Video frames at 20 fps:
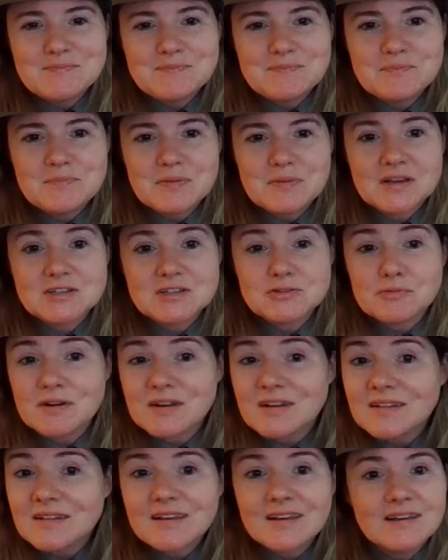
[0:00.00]
Because
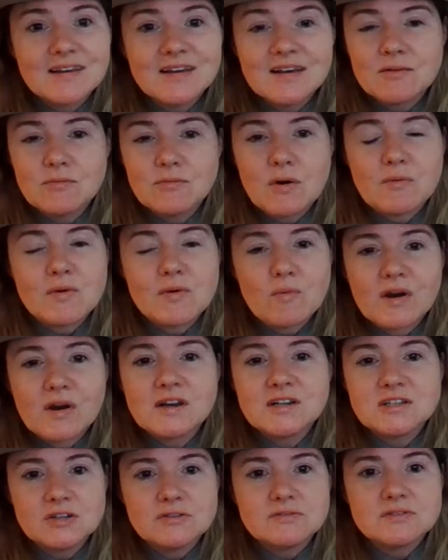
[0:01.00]
really what we want
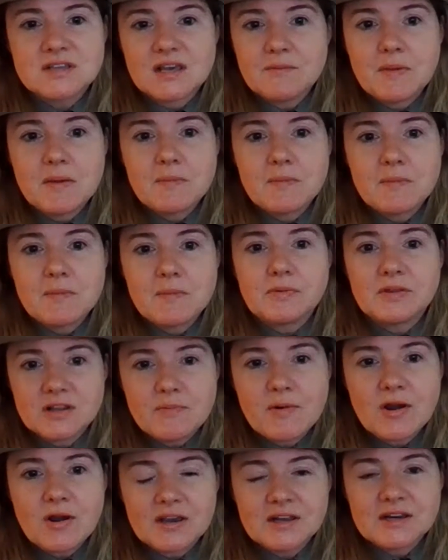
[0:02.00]
to do is get people into the
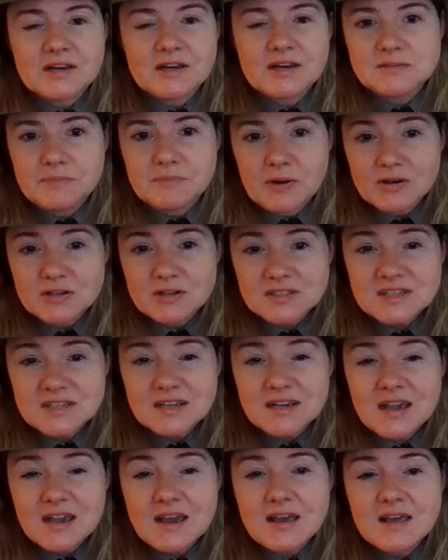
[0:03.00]
park and
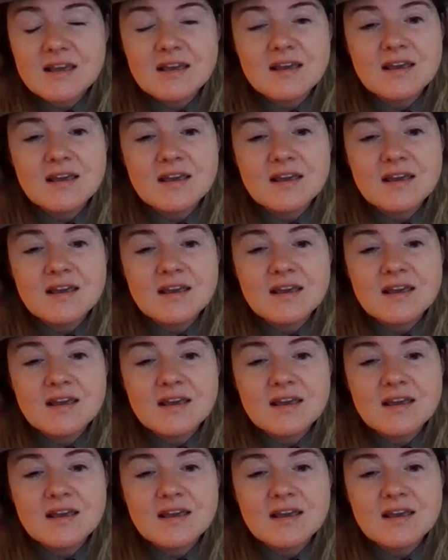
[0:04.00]
experiencing it.